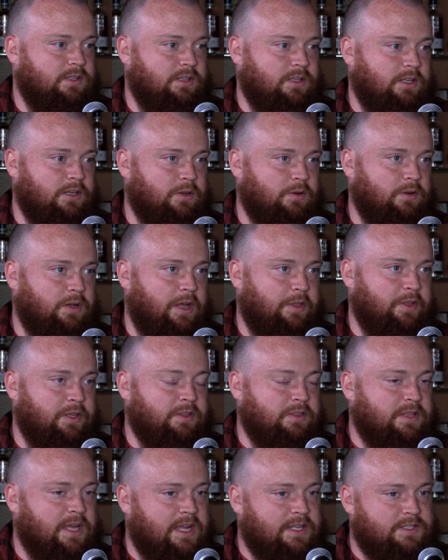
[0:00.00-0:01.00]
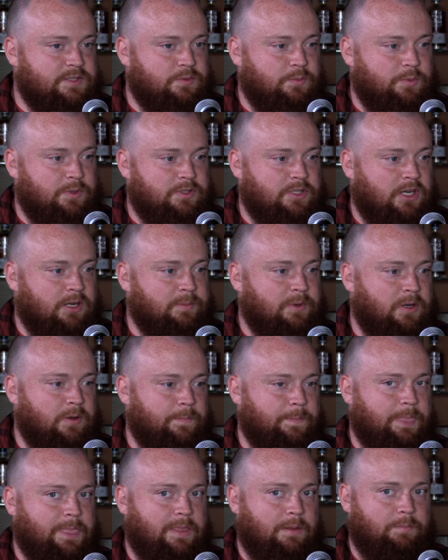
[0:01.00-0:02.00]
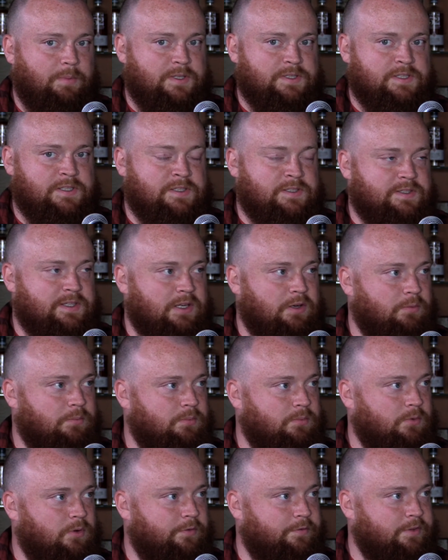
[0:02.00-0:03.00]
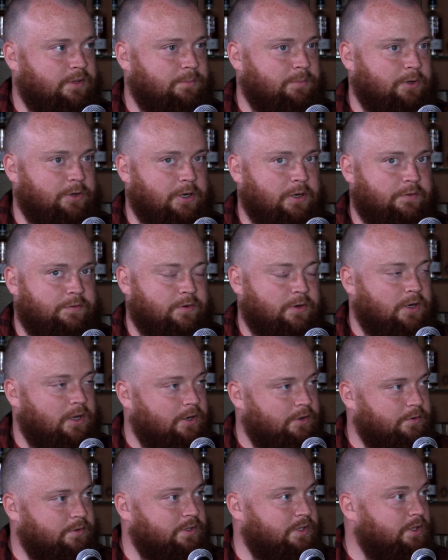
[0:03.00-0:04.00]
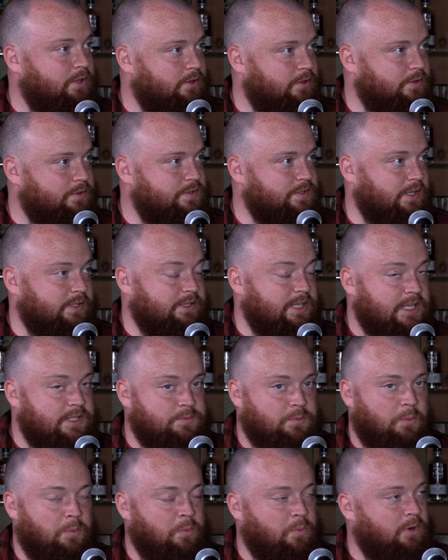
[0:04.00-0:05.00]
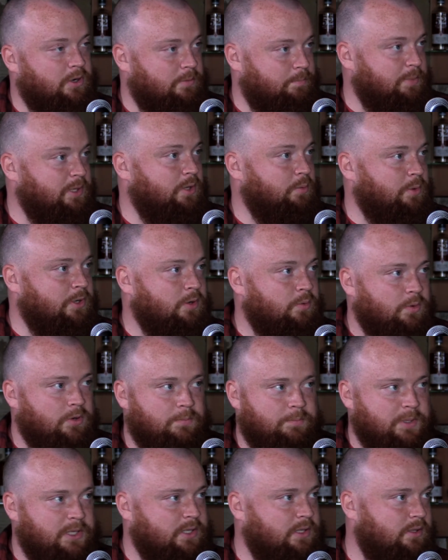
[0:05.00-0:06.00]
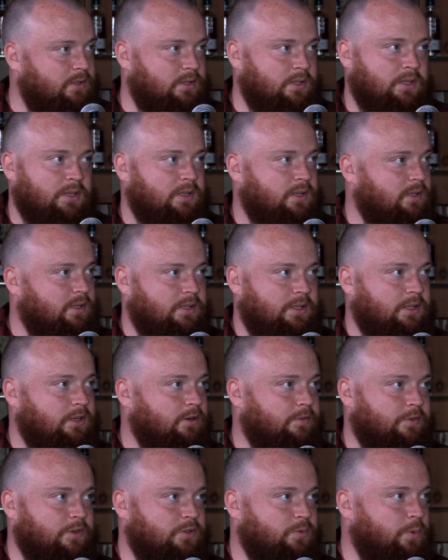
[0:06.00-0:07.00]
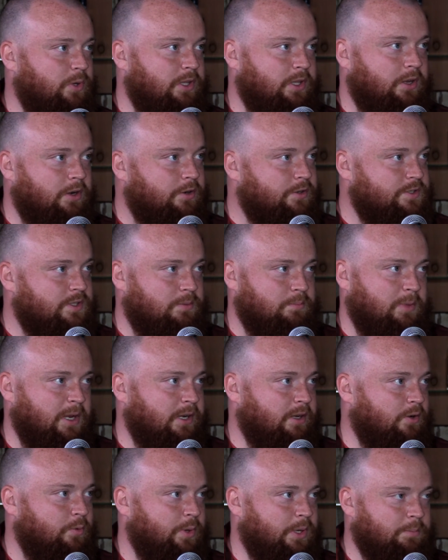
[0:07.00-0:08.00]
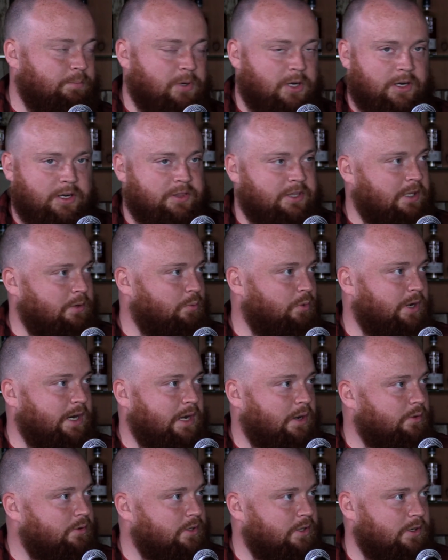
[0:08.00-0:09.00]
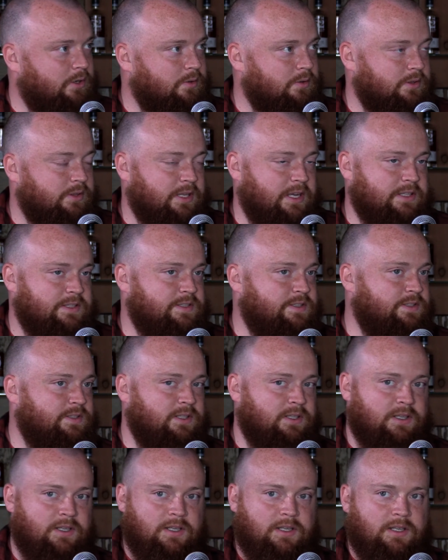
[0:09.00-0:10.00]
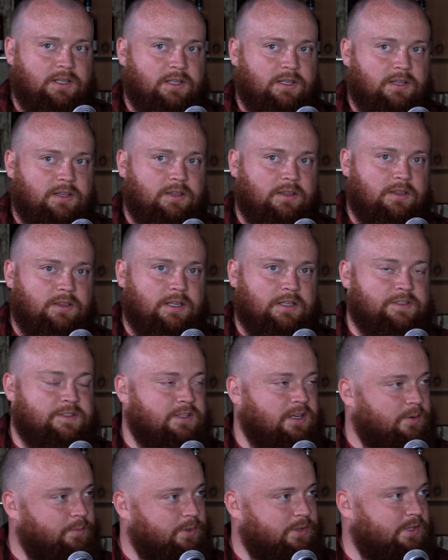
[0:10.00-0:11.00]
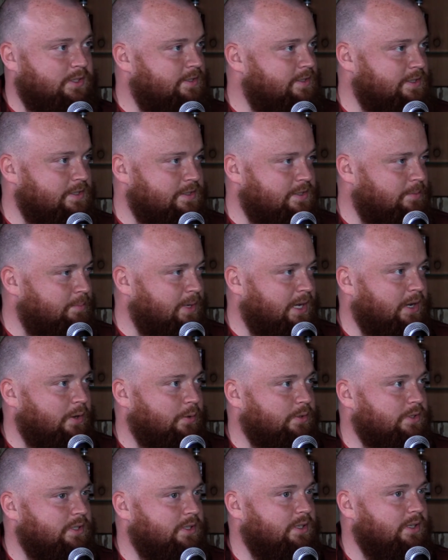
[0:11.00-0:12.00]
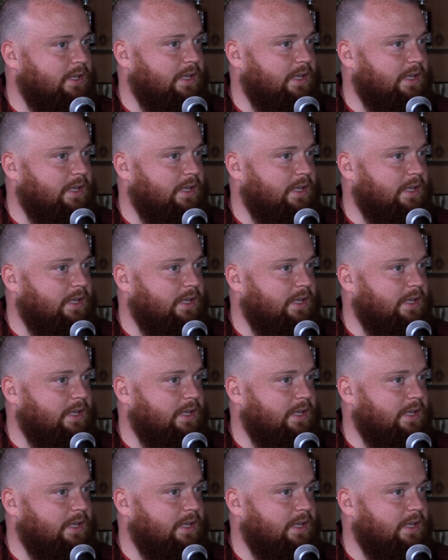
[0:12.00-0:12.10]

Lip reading: I think that's when we talk about businesses that'll hopefully be around for 100 years, like that's what we want to be. We don't want to be here for 20 years and make a quick buck and then we're out. That's not what this is about.